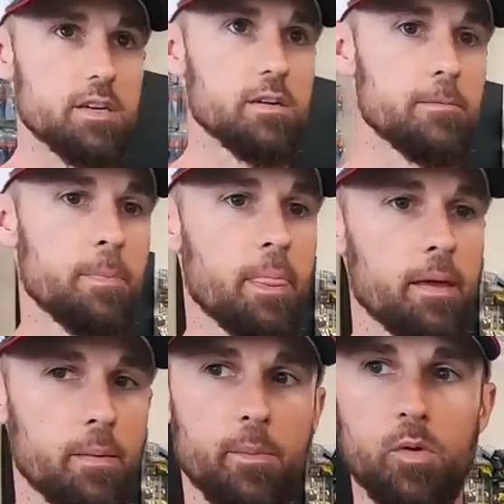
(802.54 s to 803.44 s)
here,
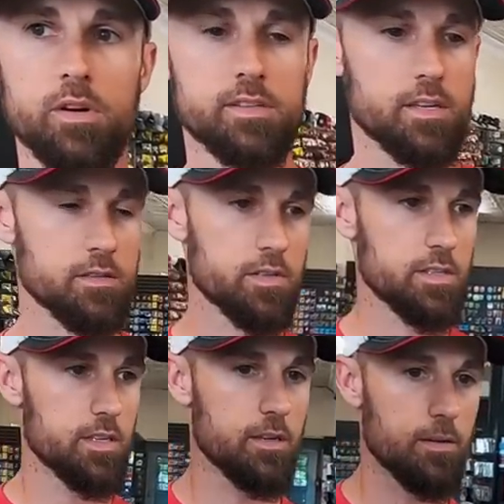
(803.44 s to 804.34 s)
more
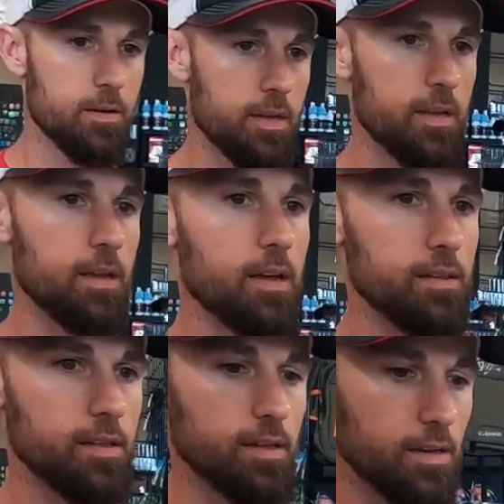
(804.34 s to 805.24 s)
accessories here.
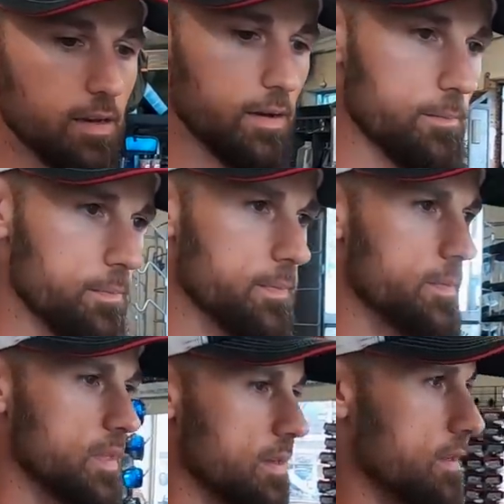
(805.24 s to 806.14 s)
And then uh,
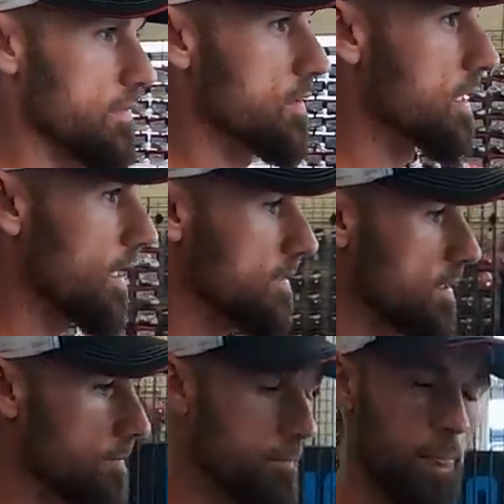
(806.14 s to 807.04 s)
if you get out
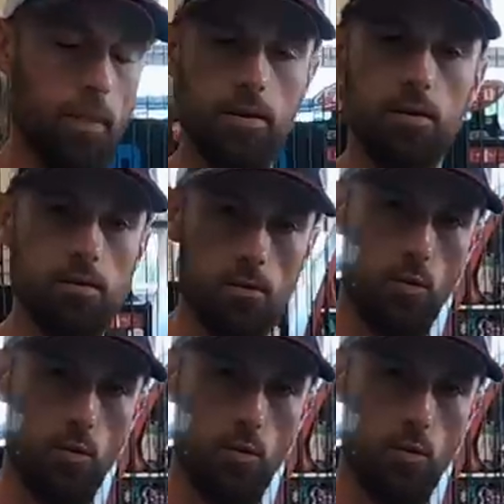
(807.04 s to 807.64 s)
there, you need